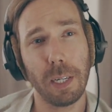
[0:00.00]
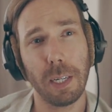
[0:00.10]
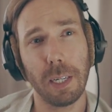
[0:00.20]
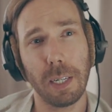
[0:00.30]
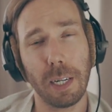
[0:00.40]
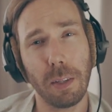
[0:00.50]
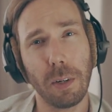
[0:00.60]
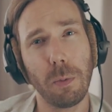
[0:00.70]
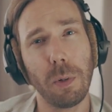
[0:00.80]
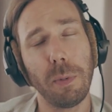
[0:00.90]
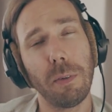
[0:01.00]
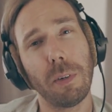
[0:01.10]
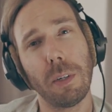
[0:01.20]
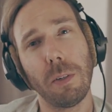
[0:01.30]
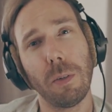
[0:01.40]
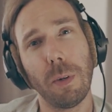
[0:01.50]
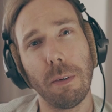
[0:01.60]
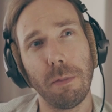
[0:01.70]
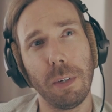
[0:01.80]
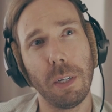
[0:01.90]
and I thought it would be fun to do
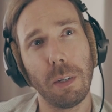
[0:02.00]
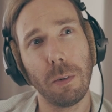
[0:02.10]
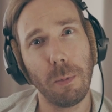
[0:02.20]
a video